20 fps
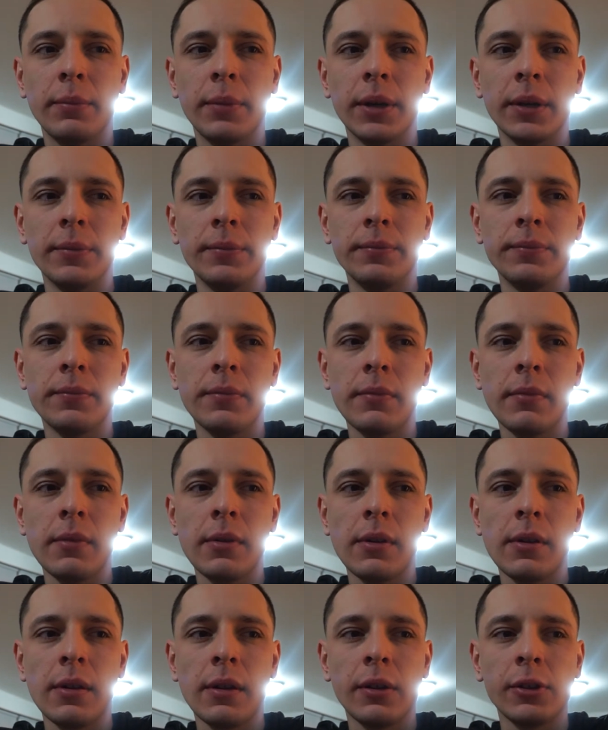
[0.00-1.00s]
But
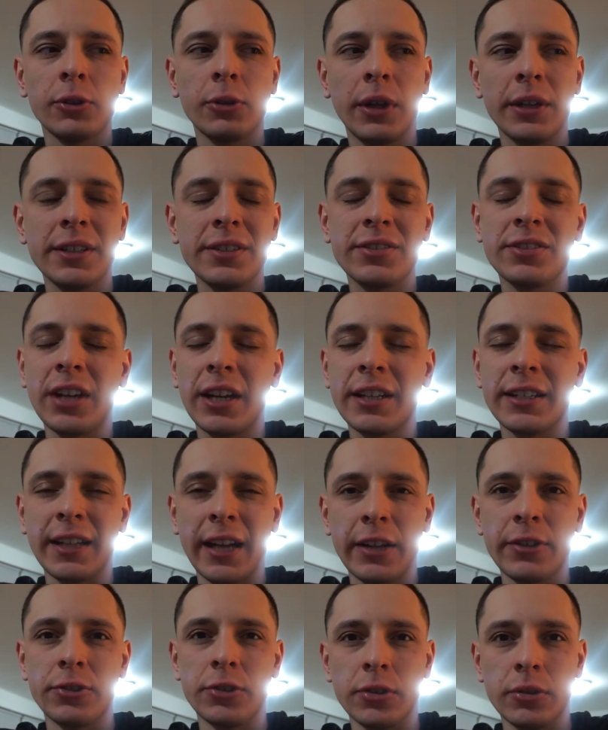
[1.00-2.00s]
so I decided
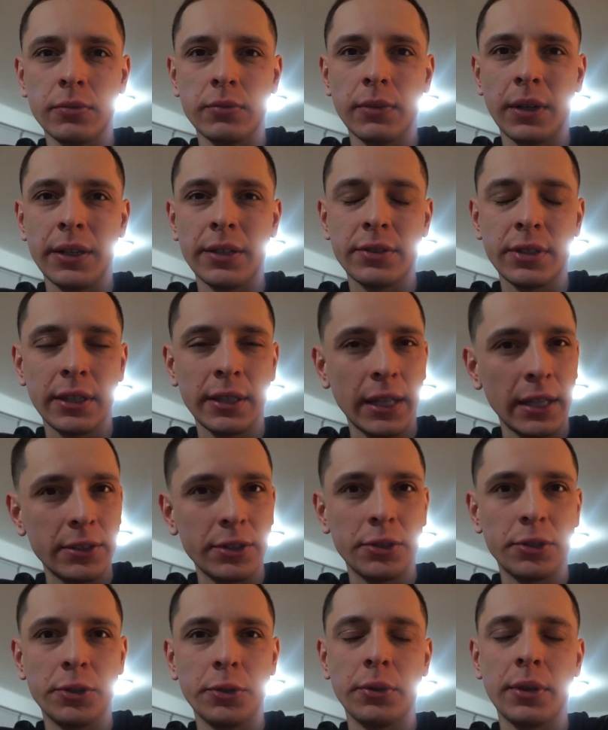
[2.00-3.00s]
not to. I decided not
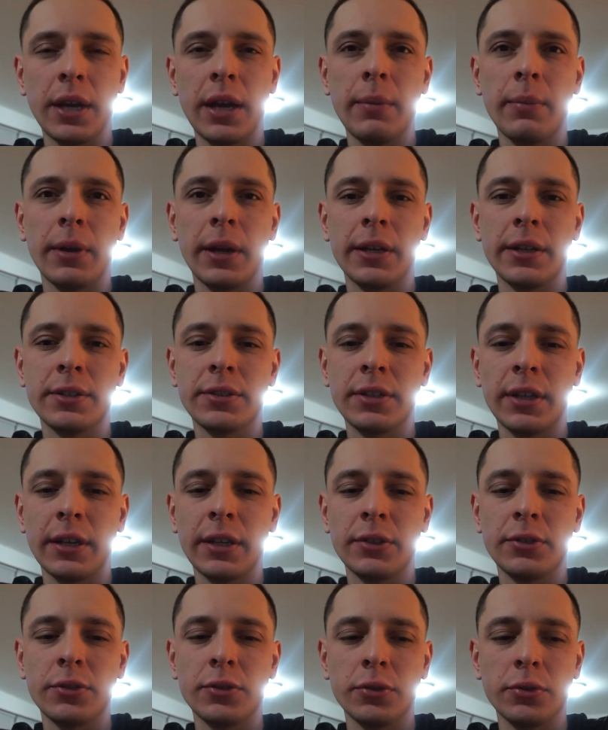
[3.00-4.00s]
to do that, but I
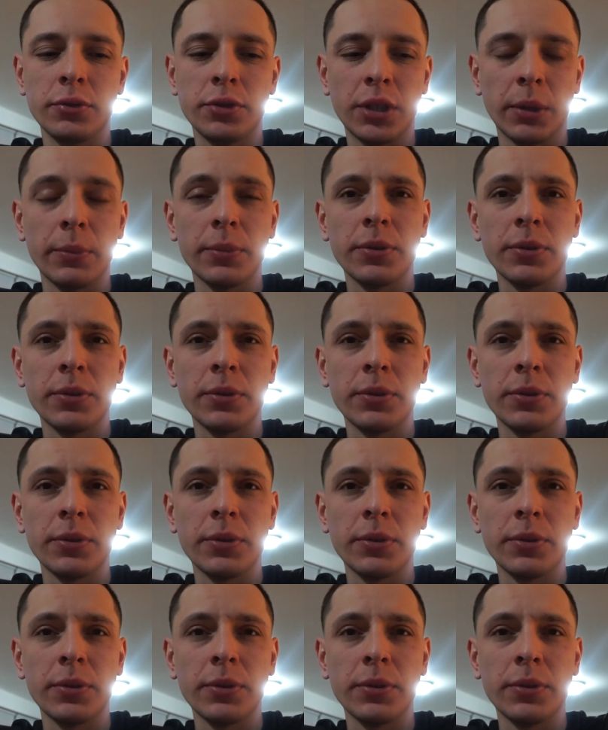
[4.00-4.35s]
decided to jump